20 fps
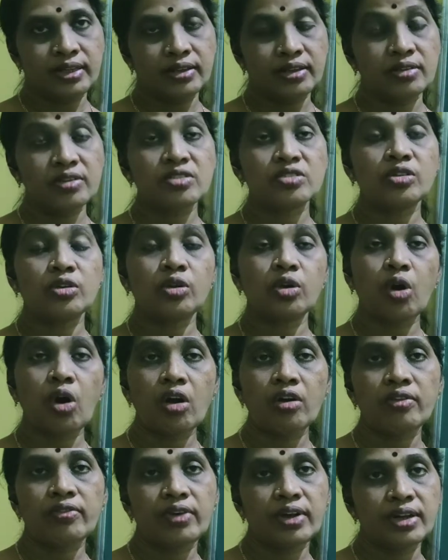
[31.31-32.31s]
That is,
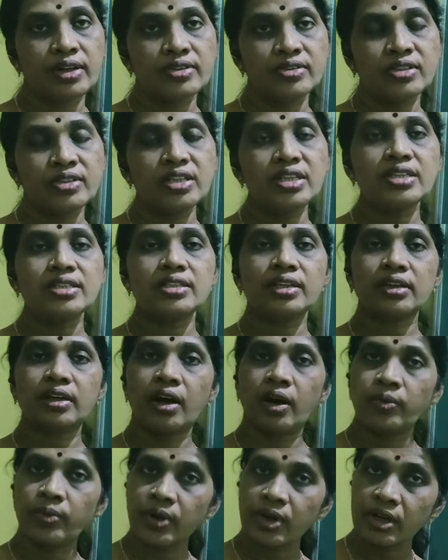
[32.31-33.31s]
Lord Wellesley is the
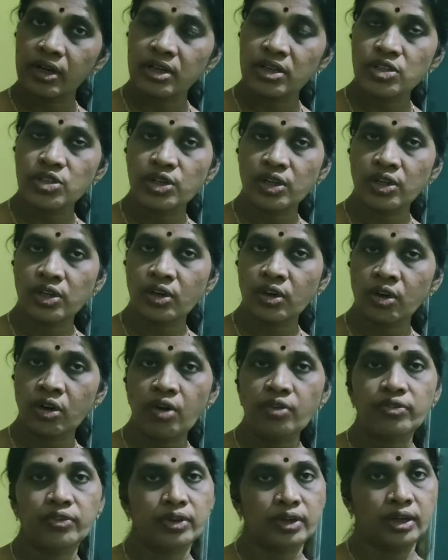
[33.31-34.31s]
Governor General of
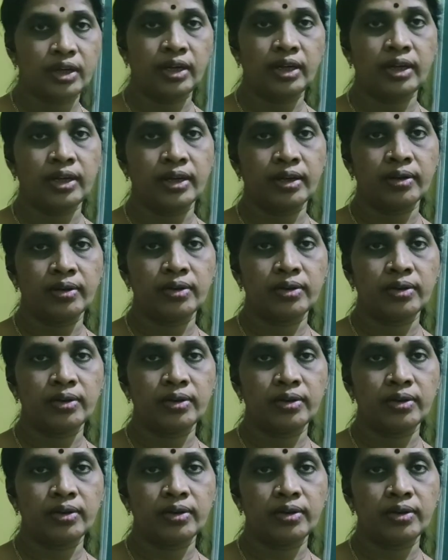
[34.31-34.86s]
India.